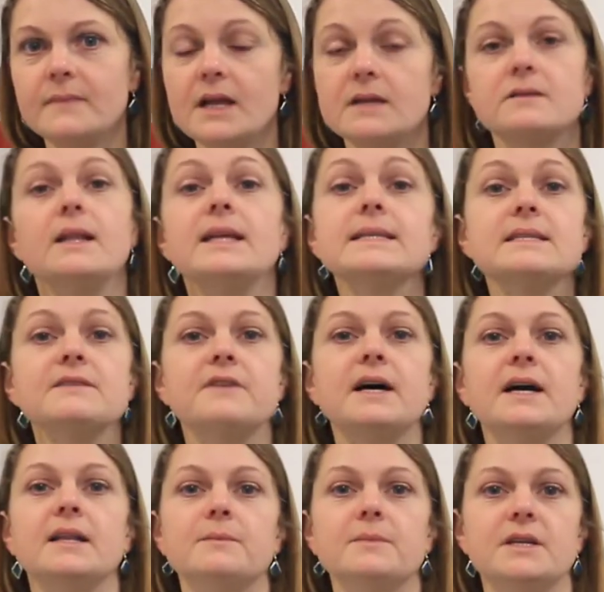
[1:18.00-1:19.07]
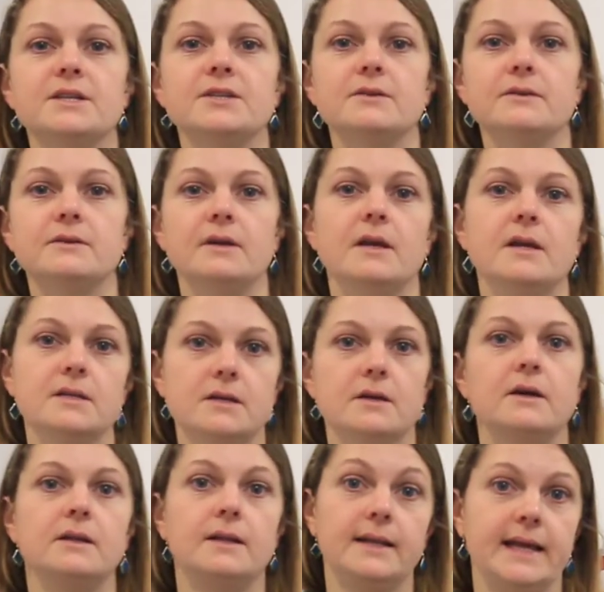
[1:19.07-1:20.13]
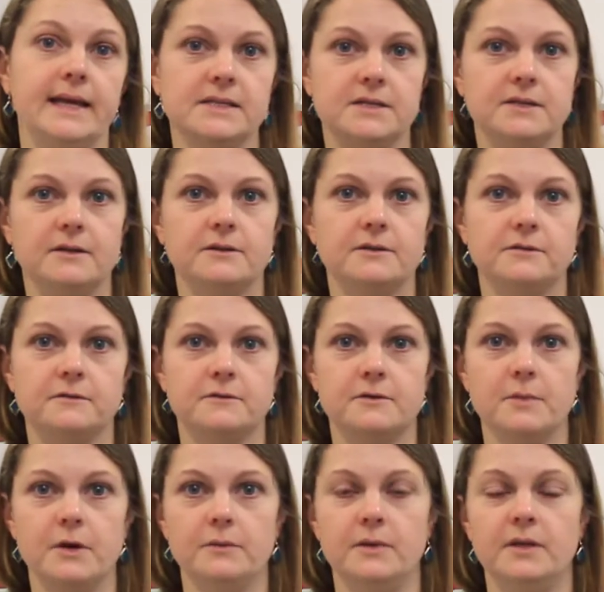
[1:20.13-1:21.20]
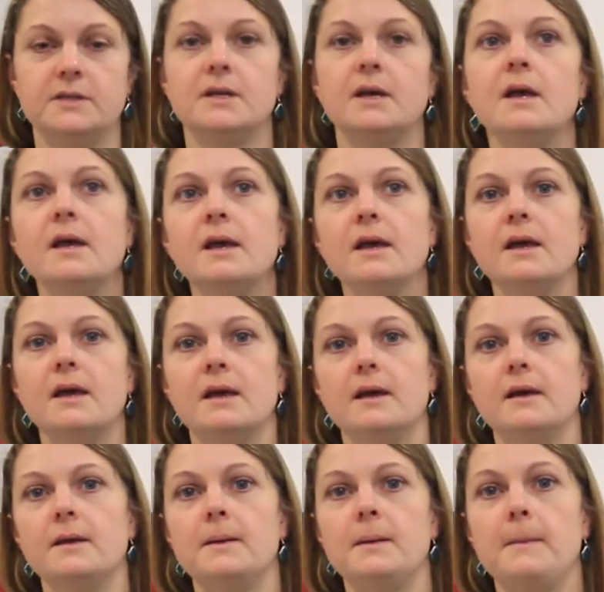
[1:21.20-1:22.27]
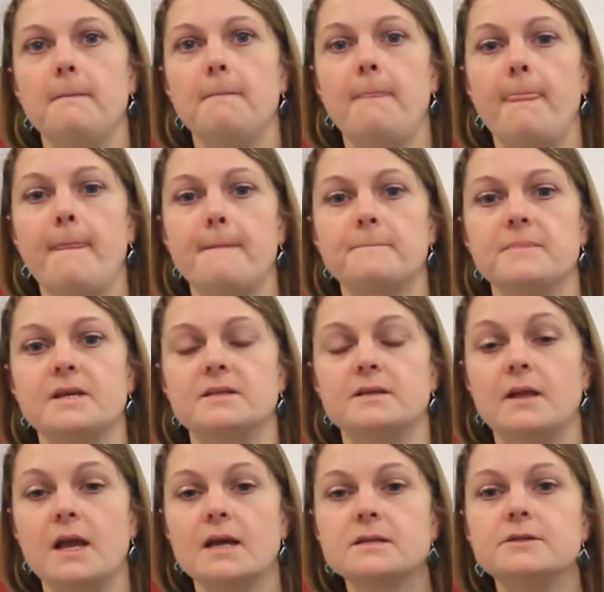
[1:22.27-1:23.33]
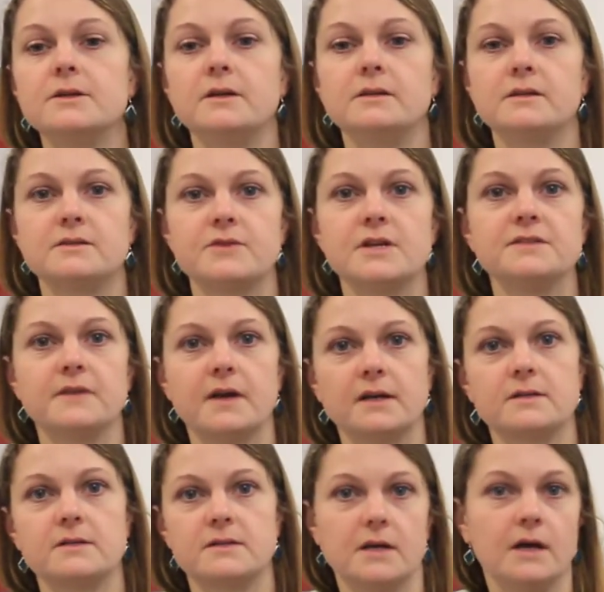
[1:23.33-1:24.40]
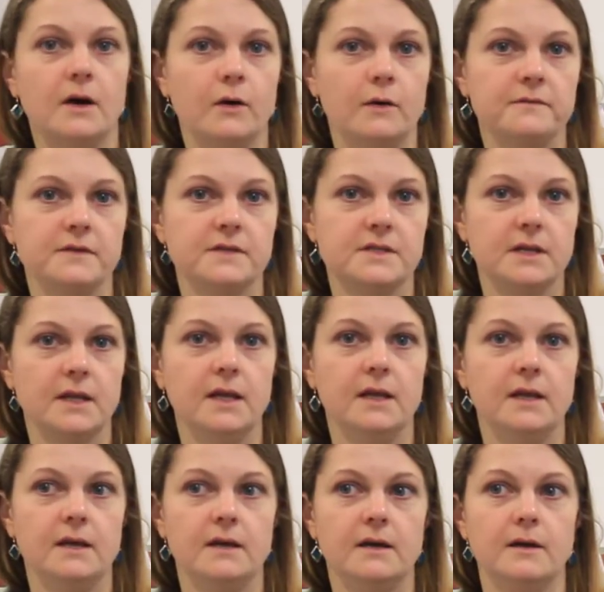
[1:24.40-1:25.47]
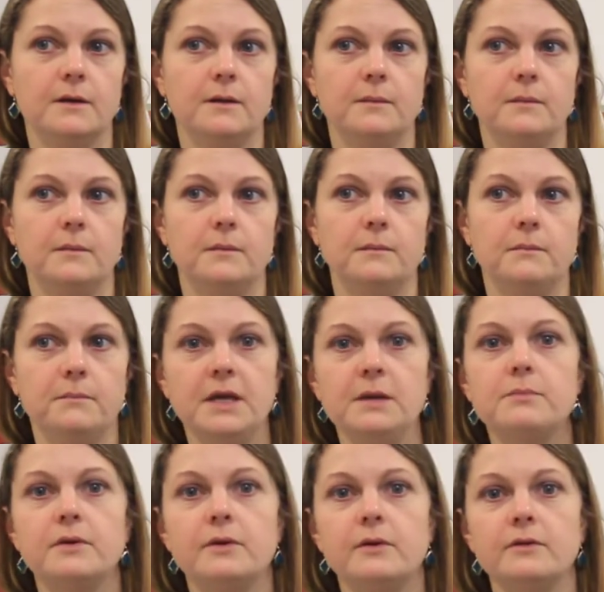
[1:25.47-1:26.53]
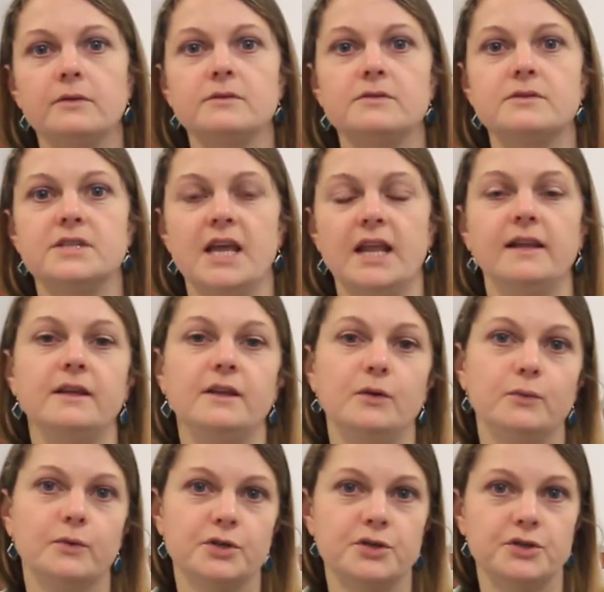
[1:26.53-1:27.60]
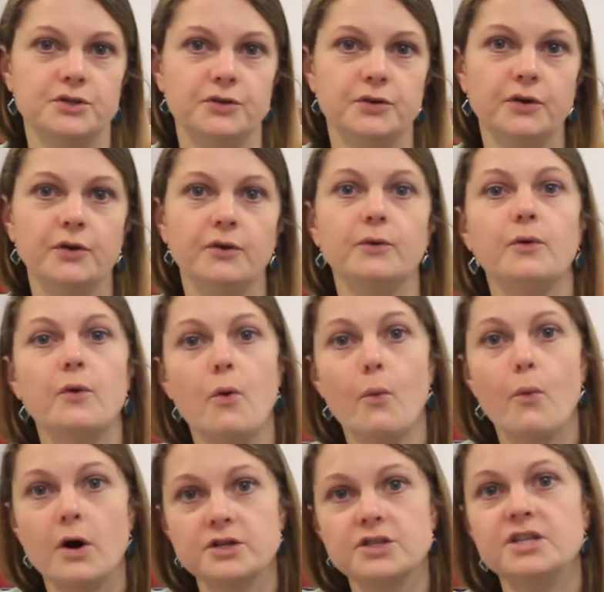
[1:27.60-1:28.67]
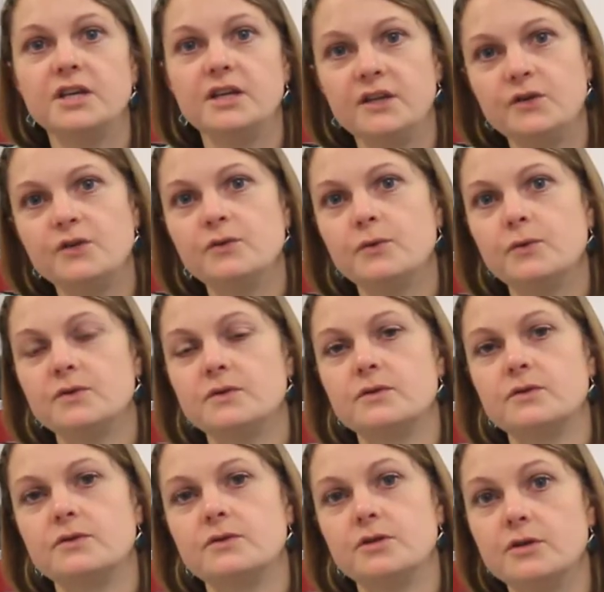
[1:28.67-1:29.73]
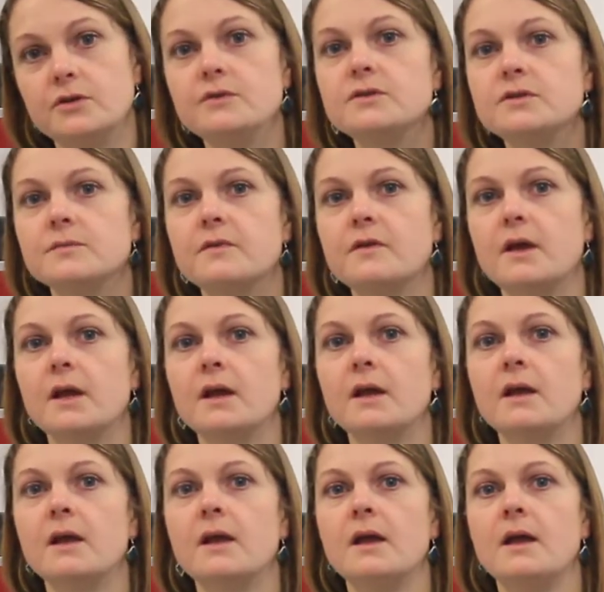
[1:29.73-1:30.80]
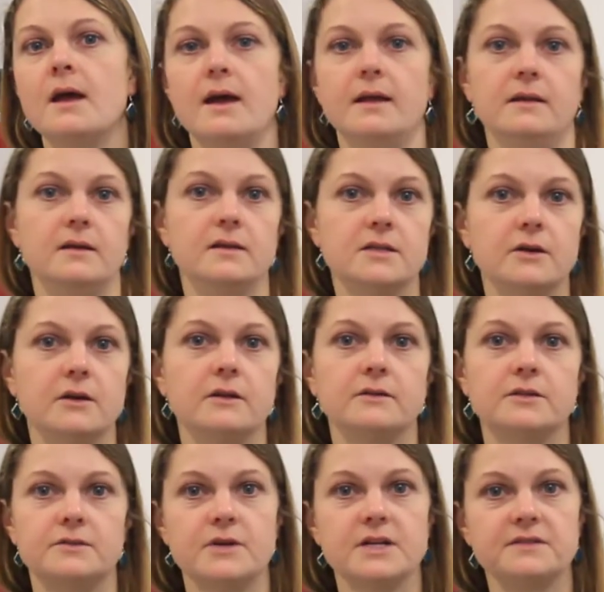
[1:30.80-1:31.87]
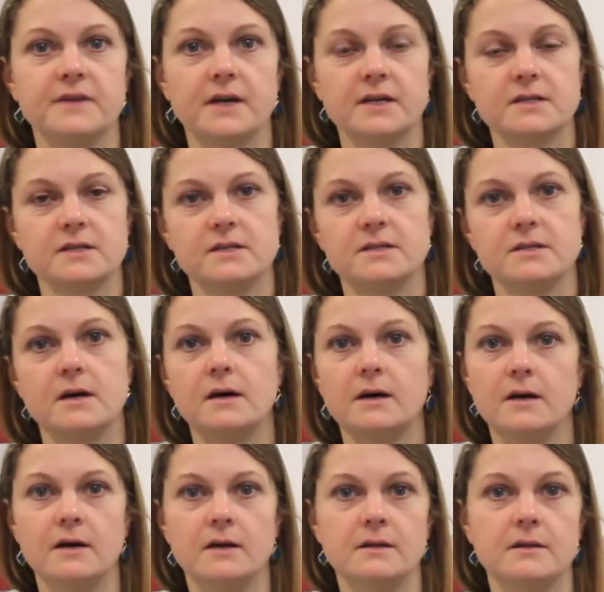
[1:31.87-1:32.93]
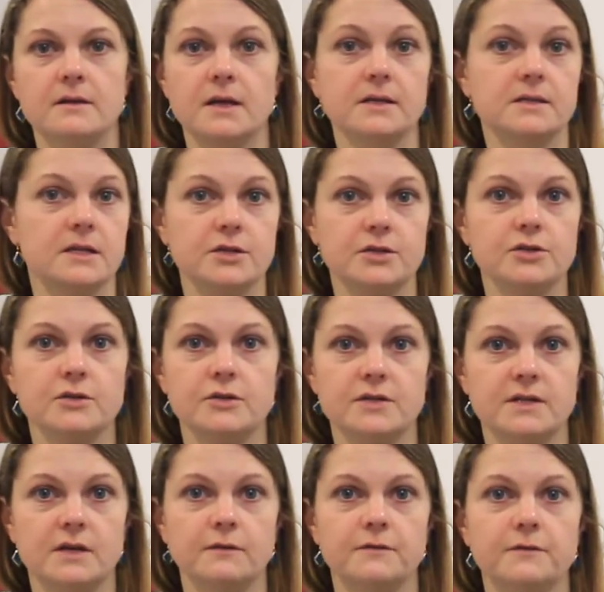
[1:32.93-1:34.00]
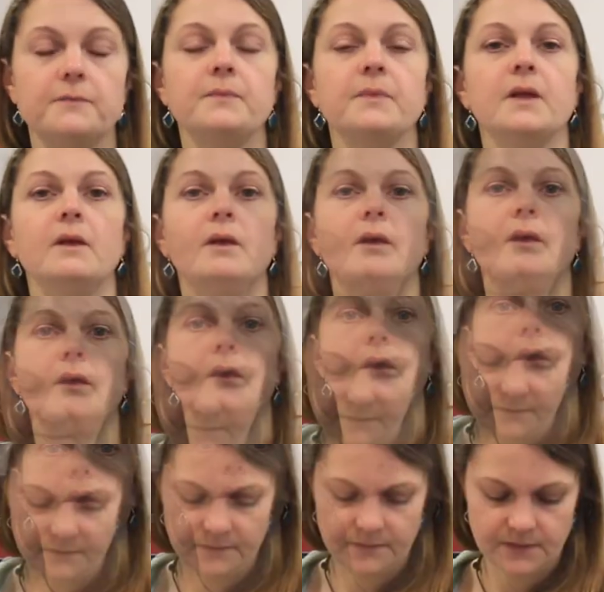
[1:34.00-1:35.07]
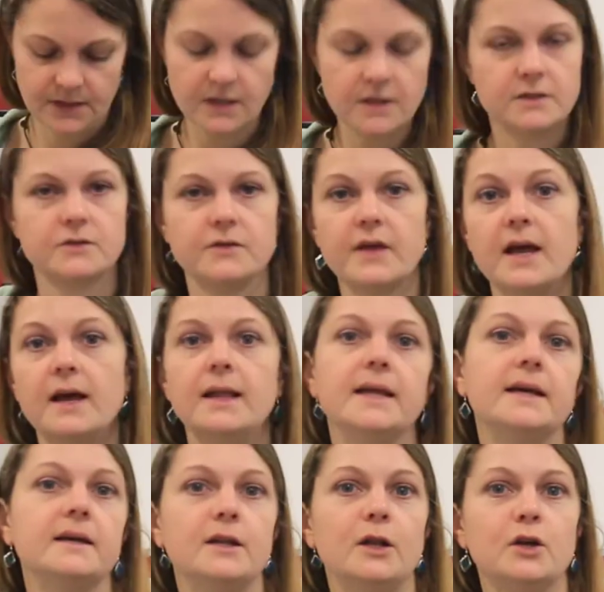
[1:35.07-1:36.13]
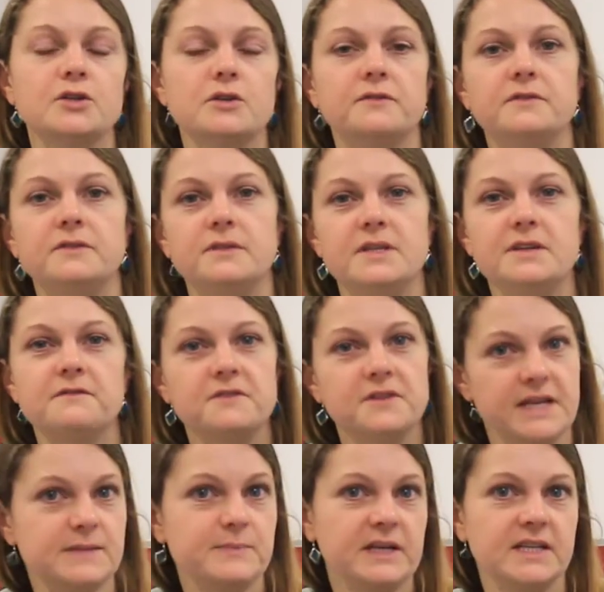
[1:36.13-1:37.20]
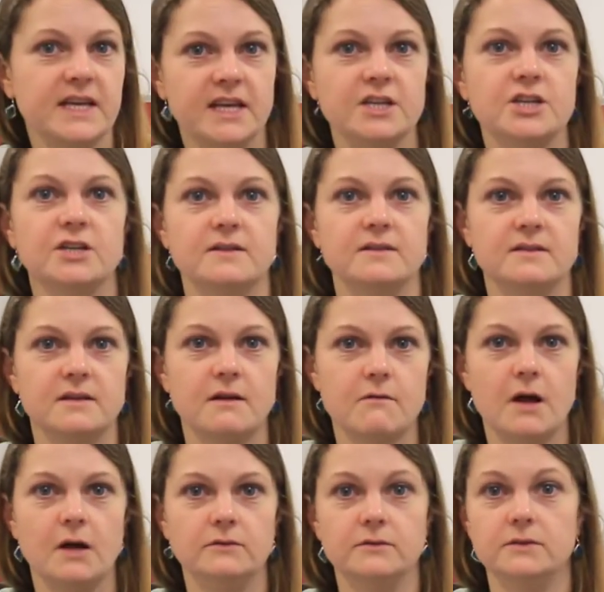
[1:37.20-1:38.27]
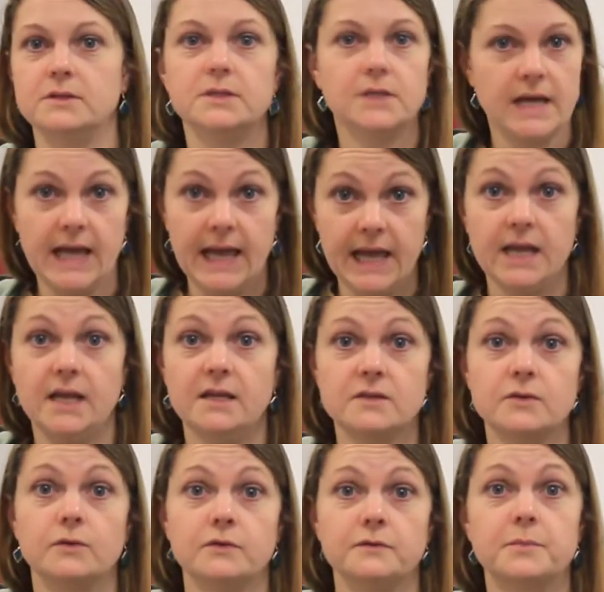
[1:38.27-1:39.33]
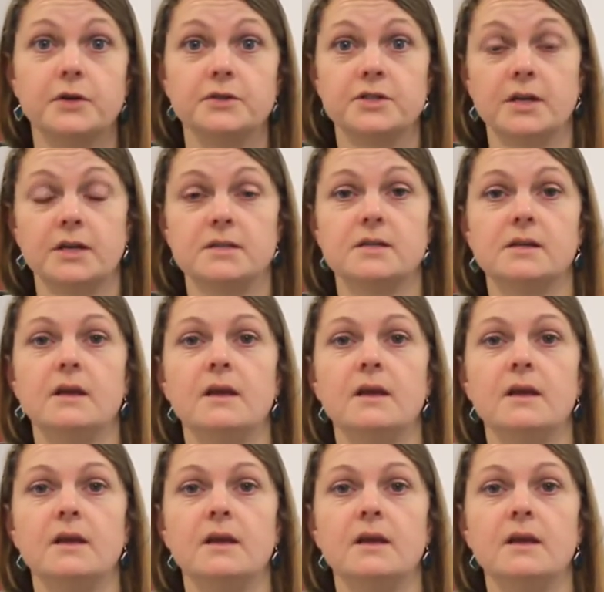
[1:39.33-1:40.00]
So let's divide them into internal and external for a moment. So the external stress factors are obviously people telling you what to do, wanting you to do something, and the internal stress factors are the things that you do yourself. So there are a lot of different expectations around any sort of project,